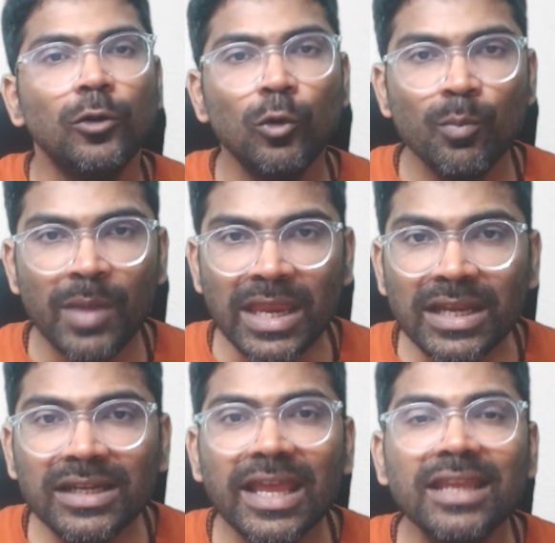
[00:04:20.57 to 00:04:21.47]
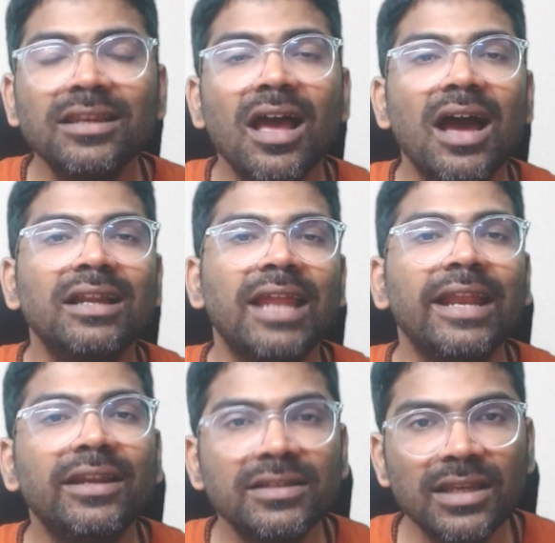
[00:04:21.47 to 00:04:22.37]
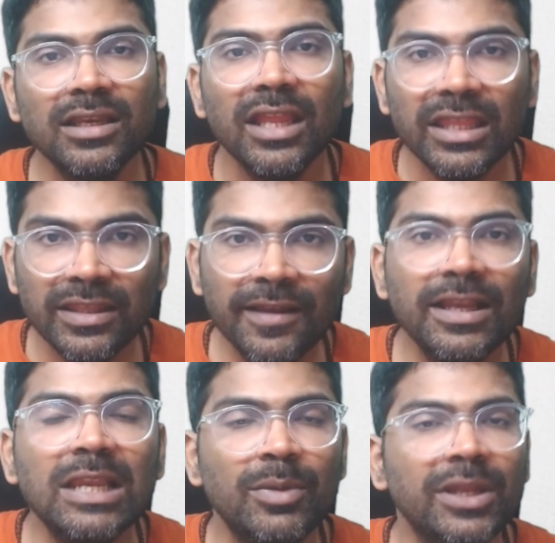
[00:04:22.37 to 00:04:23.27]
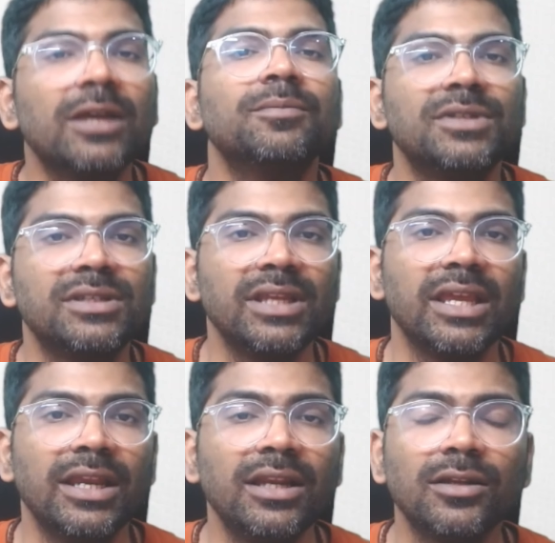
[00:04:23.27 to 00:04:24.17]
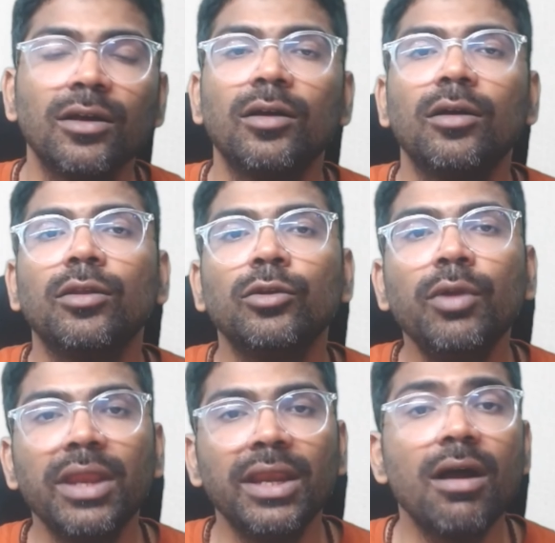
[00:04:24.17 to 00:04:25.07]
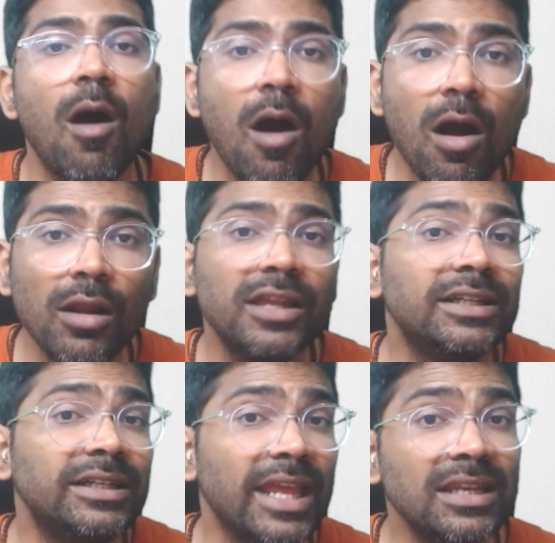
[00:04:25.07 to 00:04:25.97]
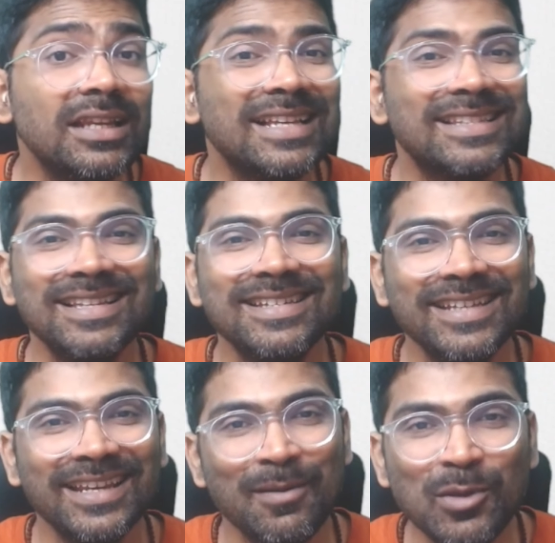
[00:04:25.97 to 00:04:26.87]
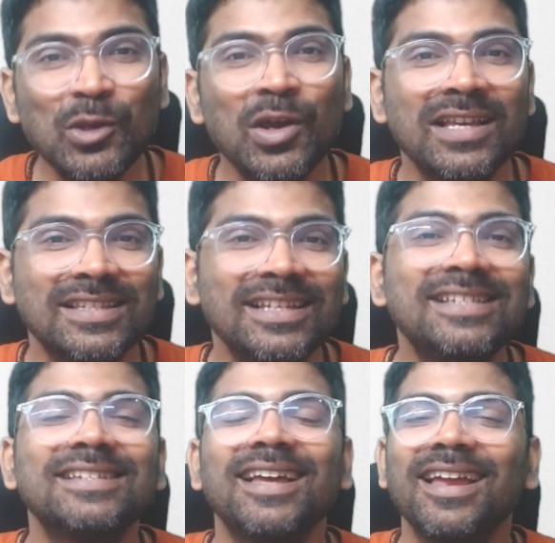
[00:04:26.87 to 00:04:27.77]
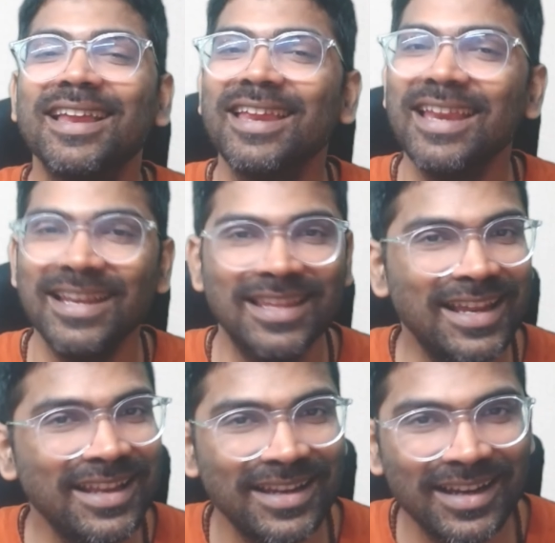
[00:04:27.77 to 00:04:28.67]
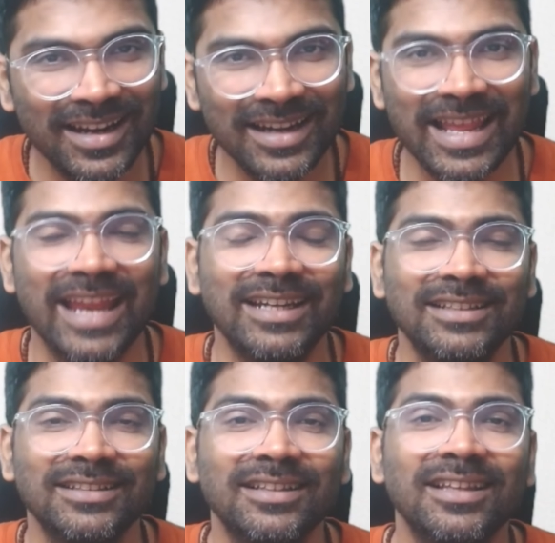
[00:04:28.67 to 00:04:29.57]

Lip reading: To maintain a nitrogen equilibrium state, you need all the 10 essential amino acids in the diet.